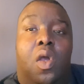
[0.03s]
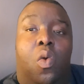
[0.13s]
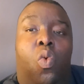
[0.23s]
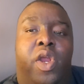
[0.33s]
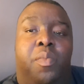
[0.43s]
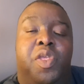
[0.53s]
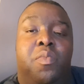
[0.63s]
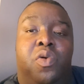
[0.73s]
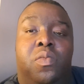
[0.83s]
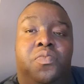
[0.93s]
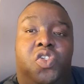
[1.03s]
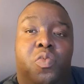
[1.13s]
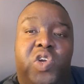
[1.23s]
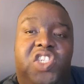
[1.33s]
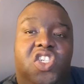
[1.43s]
What up, people? It's your
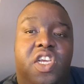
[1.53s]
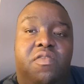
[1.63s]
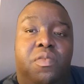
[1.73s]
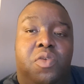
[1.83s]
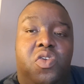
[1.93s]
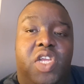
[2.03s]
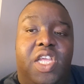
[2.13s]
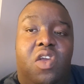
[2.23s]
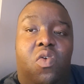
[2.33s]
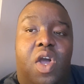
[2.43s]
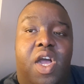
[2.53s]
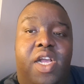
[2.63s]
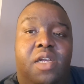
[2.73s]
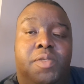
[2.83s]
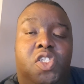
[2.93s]
boy Chib from Green and Eagle Eye
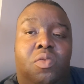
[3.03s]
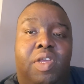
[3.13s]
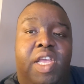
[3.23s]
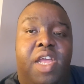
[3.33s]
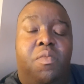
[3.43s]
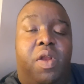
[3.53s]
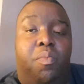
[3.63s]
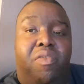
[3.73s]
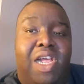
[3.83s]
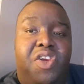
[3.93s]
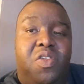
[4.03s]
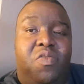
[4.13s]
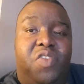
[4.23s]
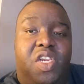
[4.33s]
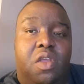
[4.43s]
coming to you again with a brand new
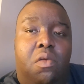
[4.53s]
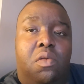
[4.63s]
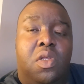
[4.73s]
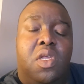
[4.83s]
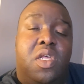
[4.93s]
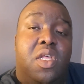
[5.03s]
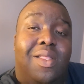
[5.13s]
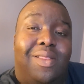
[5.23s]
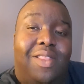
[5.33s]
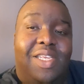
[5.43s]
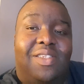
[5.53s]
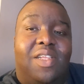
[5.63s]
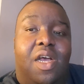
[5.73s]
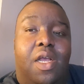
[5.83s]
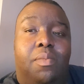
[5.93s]
video. This
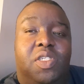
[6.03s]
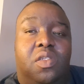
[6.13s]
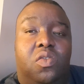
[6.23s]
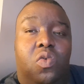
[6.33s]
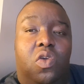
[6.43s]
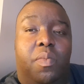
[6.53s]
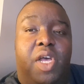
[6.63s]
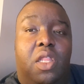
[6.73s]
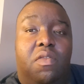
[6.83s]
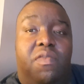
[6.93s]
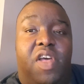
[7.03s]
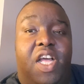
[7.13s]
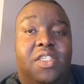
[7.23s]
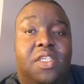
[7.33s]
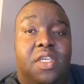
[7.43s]
time is to talk about the
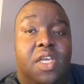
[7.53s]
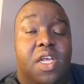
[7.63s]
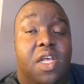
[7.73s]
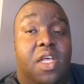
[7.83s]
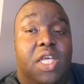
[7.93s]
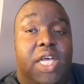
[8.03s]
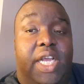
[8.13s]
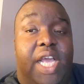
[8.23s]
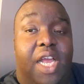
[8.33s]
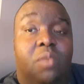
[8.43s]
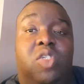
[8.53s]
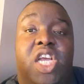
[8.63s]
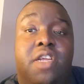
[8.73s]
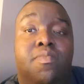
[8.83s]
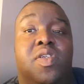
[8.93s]
fact that Callum
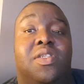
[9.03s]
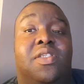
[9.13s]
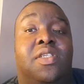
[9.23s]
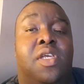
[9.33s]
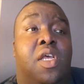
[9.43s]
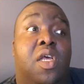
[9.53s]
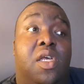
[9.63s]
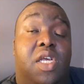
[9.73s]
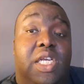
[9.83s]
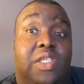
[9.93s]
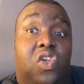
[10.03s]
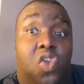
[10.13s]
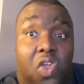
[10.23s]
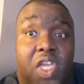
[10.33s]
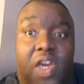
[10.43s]
Chambers is
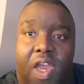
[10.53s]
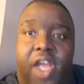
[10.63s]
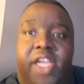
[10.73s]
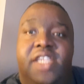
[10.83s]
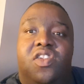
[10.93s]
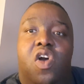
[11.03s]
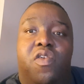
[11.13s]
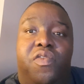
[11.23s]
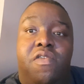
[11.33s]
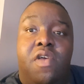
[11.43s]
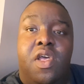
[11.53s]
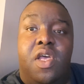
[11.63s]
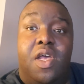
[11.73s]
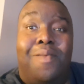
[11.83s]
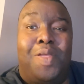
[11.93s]
looking like he's off.
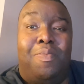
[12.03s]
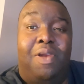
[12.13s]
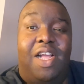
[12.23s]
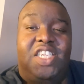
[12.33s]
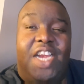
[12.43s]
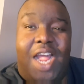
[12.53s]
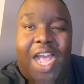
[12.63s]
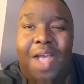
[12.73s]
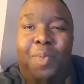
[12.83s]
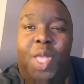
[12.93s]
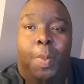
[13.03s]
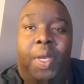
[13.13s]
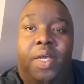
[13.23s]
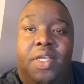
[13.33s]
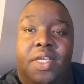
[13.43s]
And people are actually happy
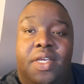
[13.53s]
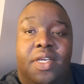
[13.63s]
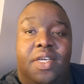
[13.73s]
about it.